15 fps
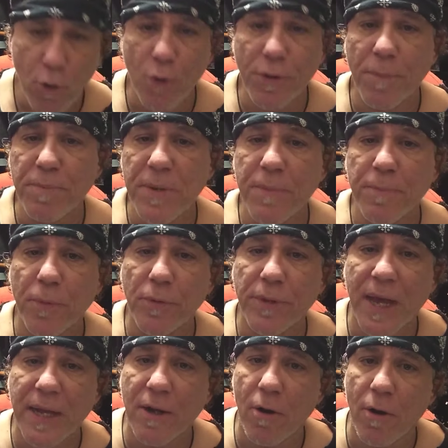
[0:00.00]
And all the people
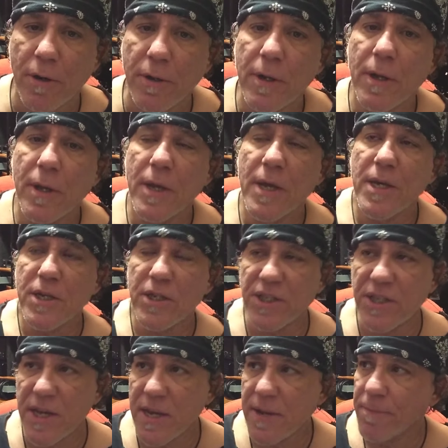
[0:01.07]
that are, you
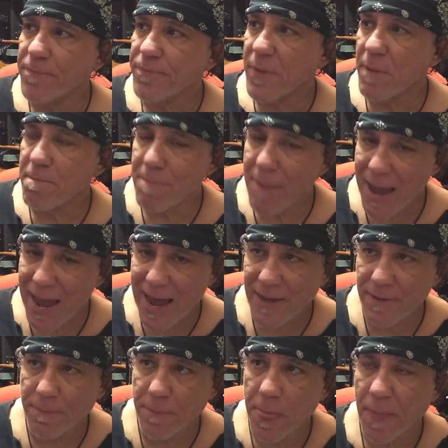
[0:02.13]
see,
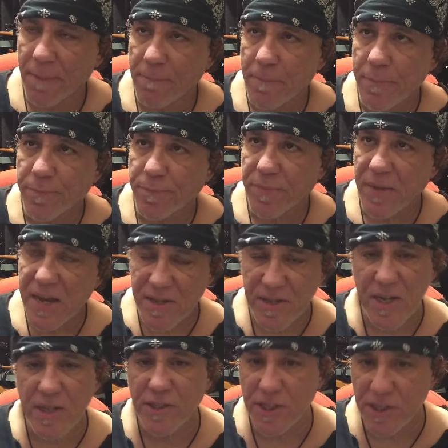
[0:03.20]
Matt, he
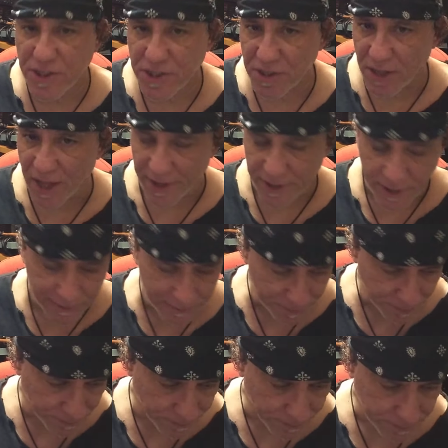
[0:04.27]
thinks he's slick.
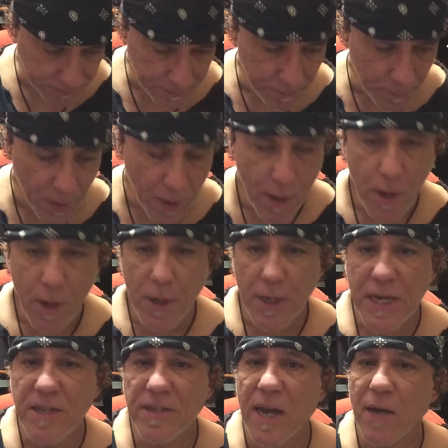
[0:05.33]

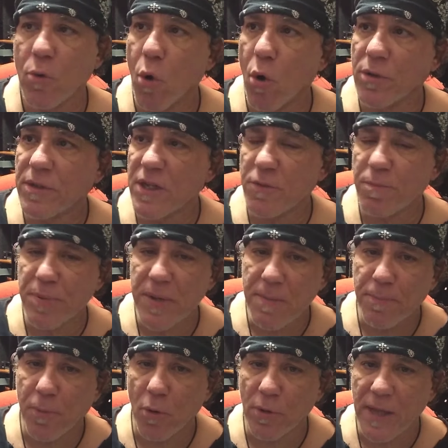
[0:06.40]
He's got all these
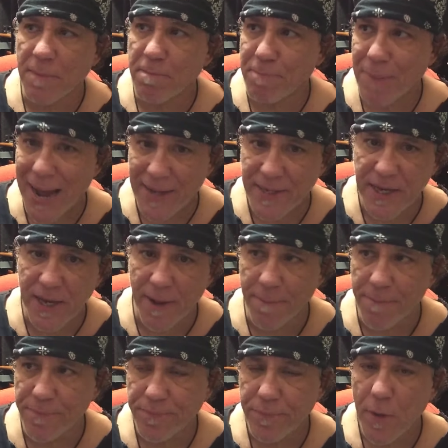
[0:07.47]
people that back
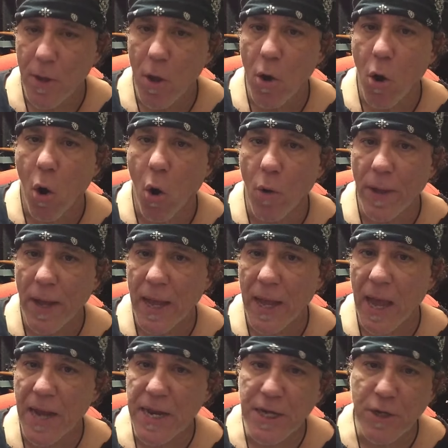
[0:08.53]
him,
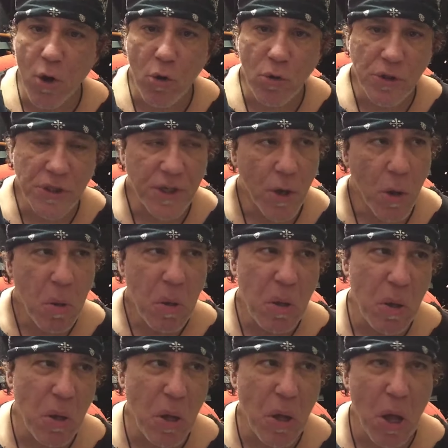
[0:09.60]
and he goes,
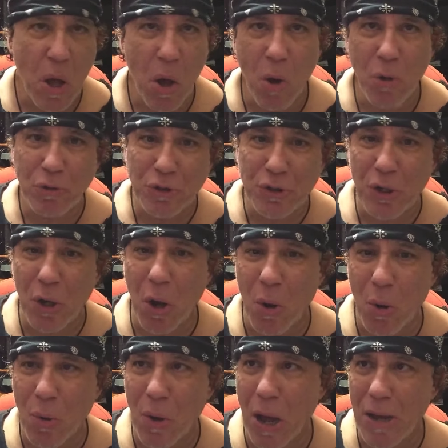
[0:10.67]
Oh,
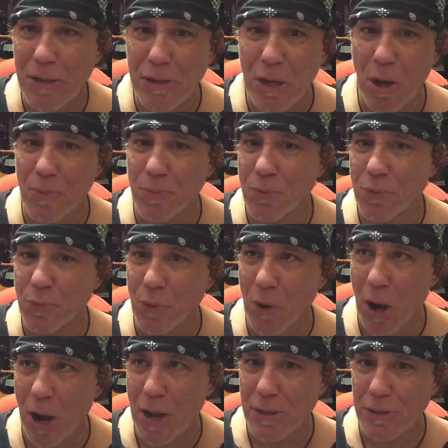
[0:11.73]
Joe, I got
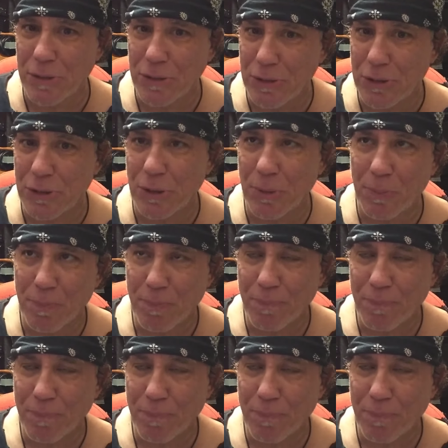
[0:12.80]
friends.